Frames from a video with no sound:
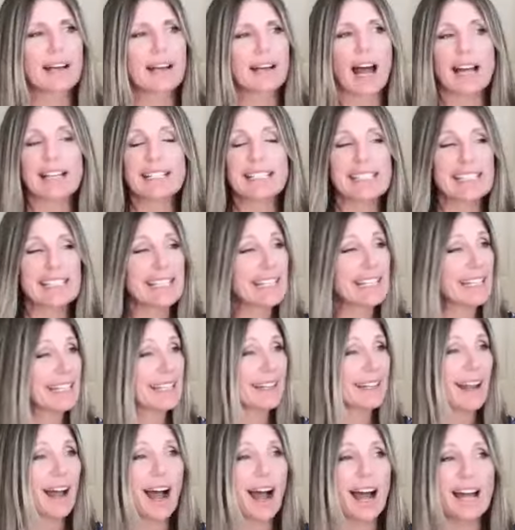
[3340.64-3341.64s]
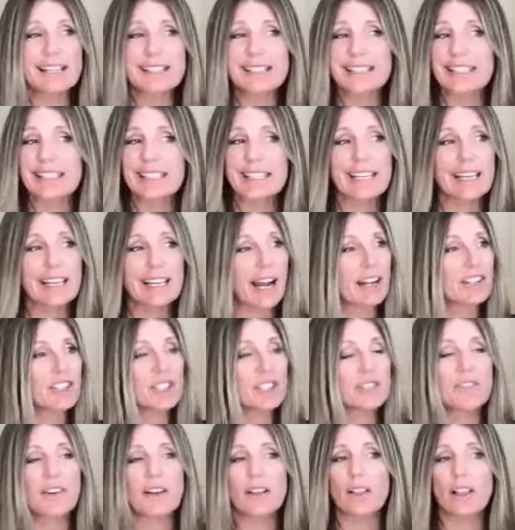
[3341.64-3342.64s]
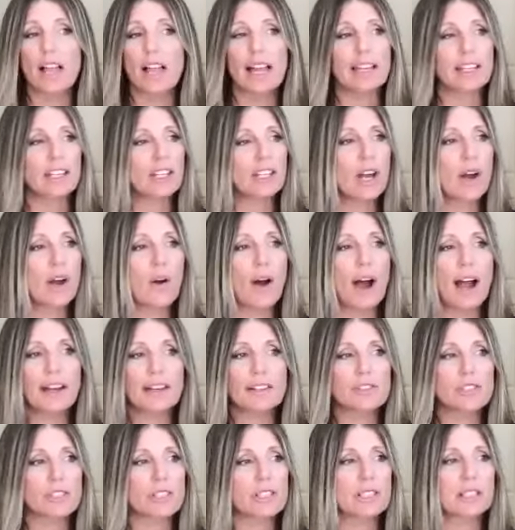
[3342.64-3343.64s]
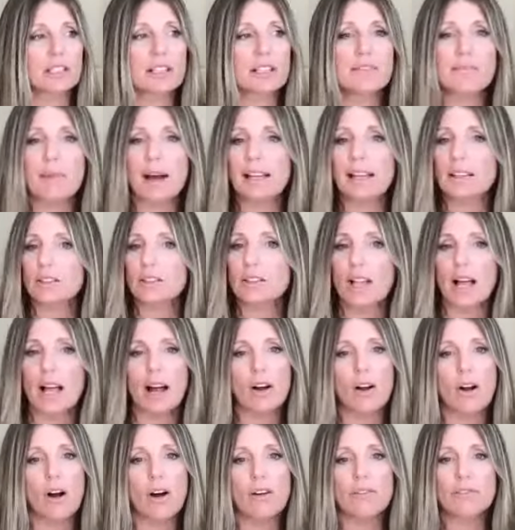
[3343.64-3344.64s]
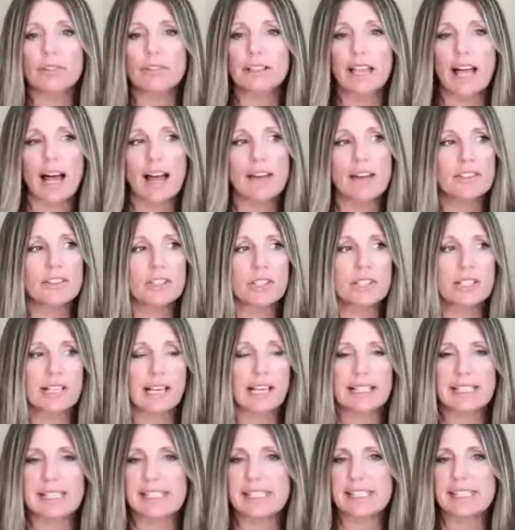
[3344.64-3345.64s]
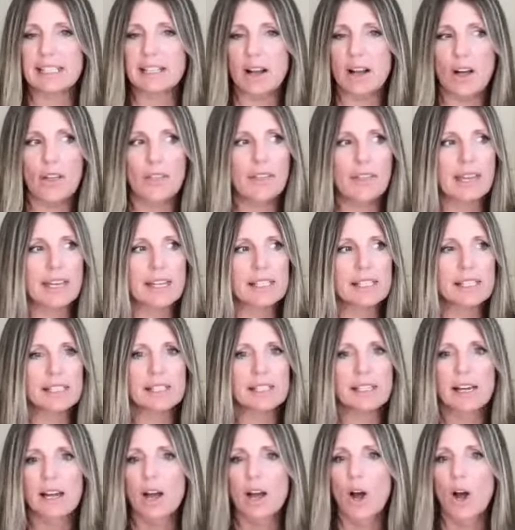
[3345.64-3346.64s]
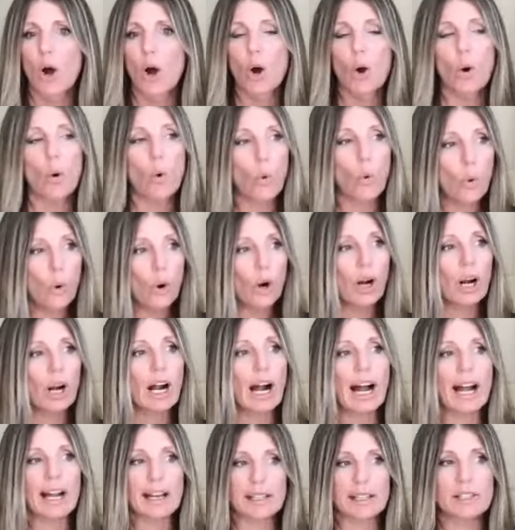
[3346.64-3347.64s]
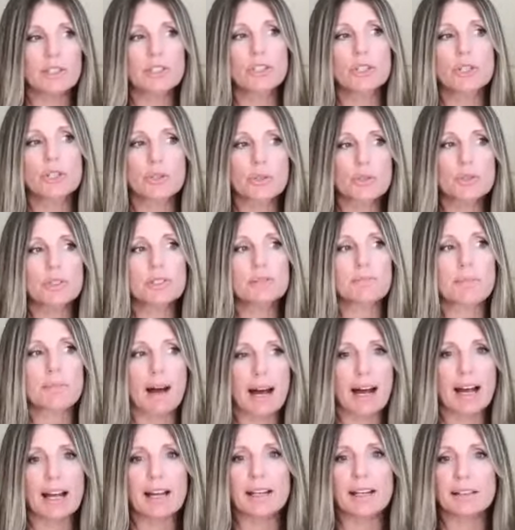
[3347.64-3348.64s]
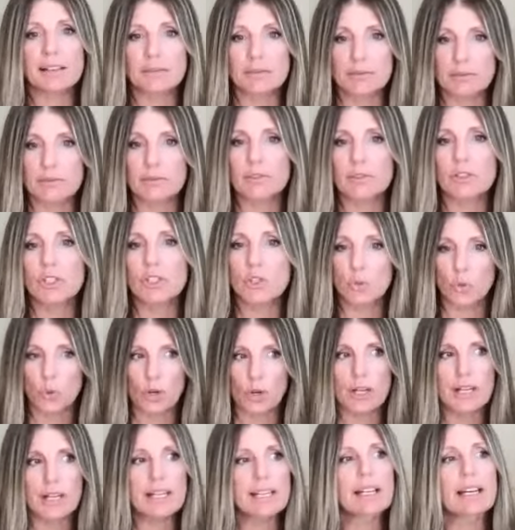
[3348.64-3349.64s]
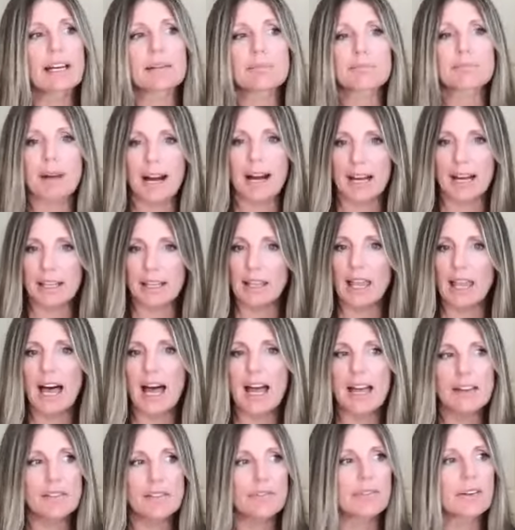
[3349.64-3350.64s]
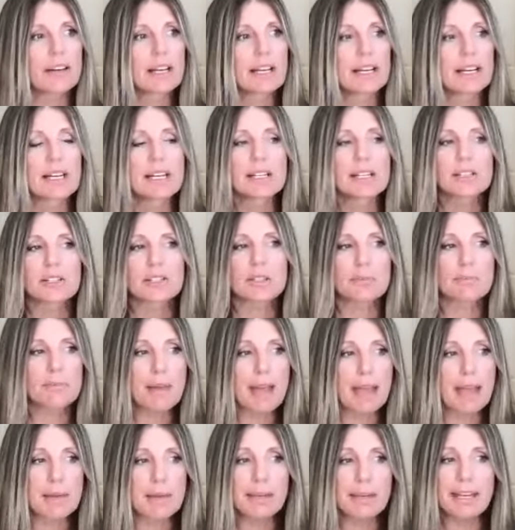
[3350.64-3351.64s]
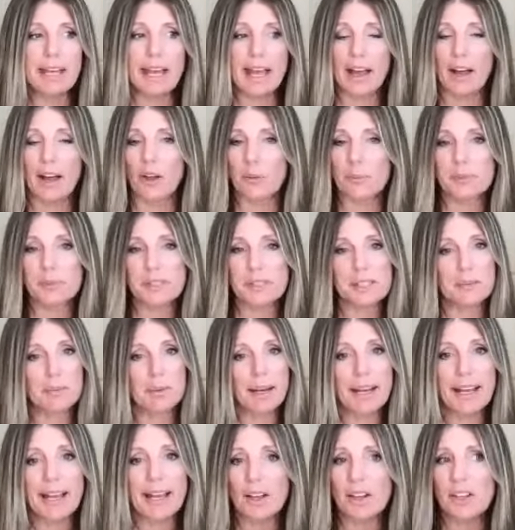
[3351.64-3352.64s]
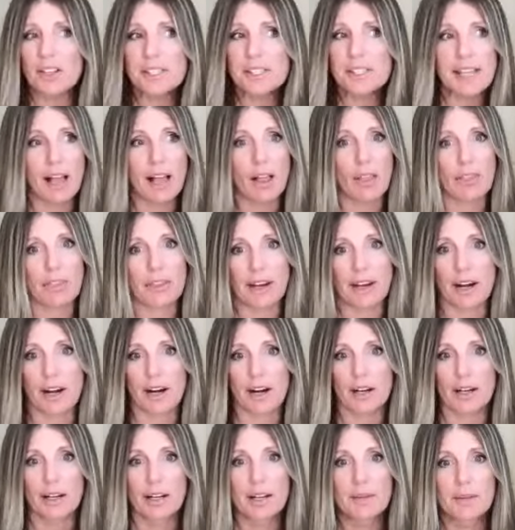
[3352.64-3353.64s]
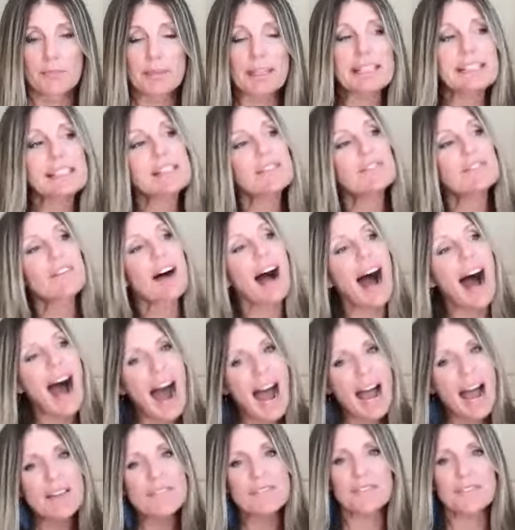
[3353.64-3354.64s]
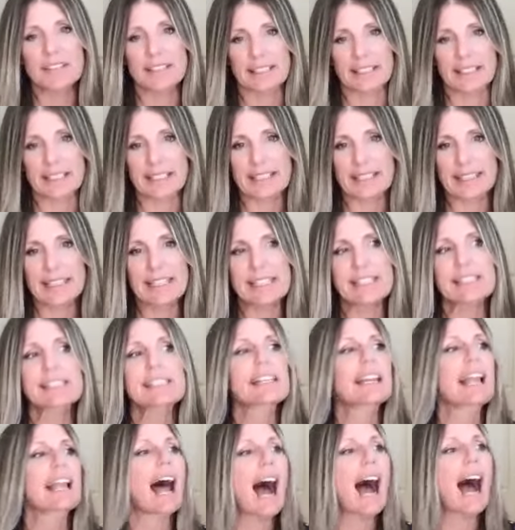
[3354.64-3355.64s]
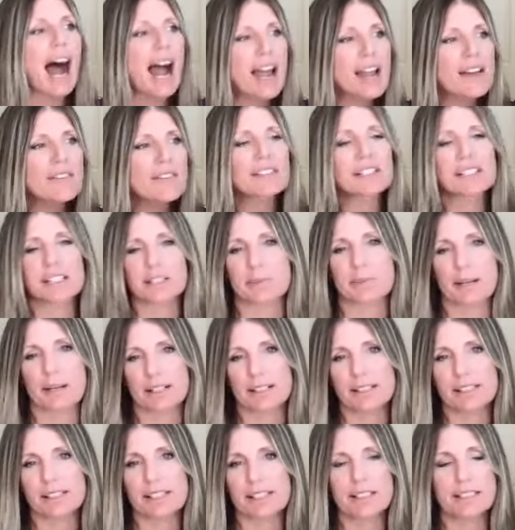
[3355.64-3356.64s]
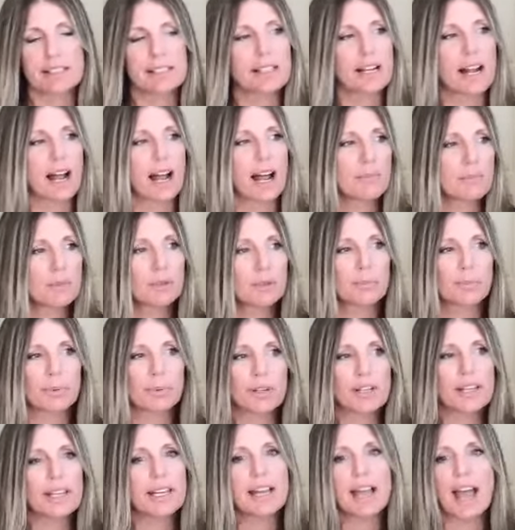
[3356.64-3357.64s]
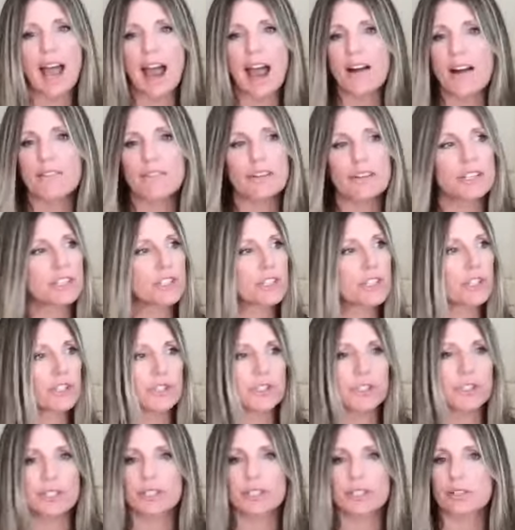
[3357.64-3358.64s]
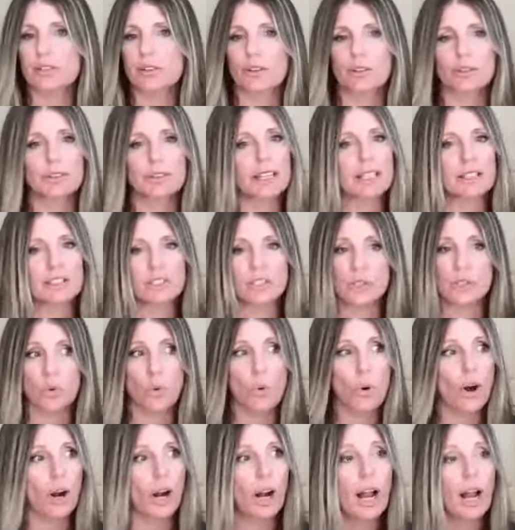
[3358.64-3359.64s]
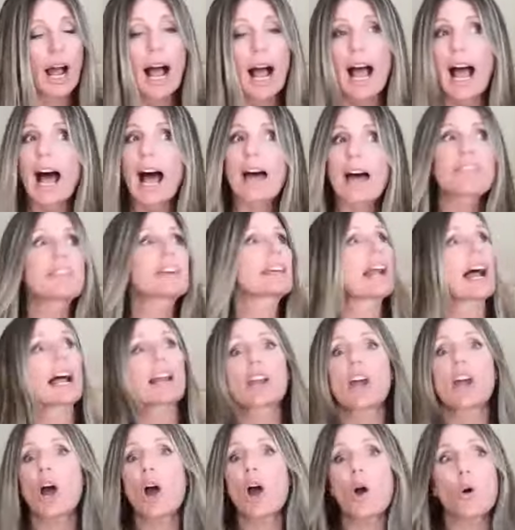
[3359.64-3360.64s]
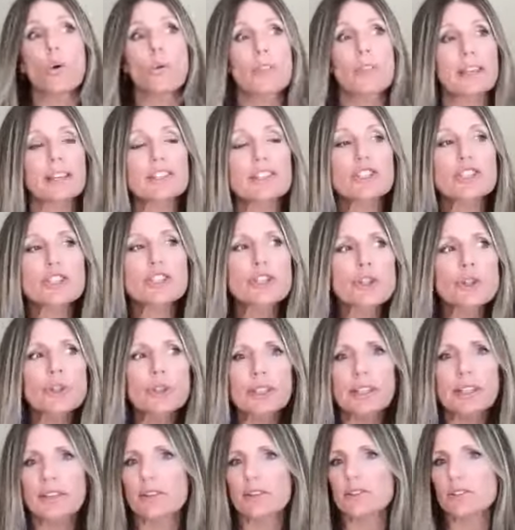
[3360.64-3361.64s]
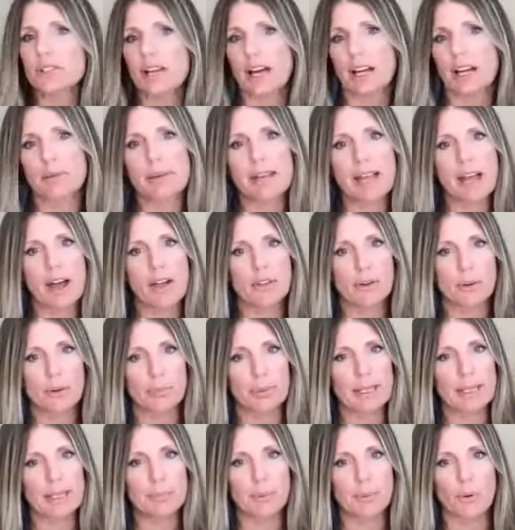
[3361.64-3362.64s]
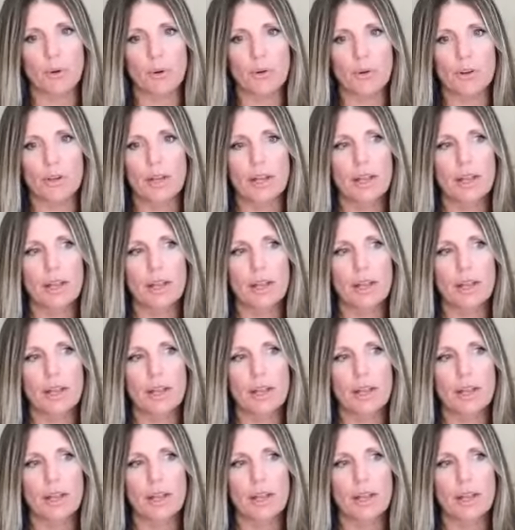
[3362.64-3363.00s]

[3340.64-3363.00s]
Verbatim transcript: I did. I just felt like, I could just live my little alcohol-free life and just kind of sit on this, or I could use my story and my life to maybe help somebody else out there. Because if I'm feeling this and I've experienced this and I'm your pretty average, just girl next door, then I know that surely there's got to be other people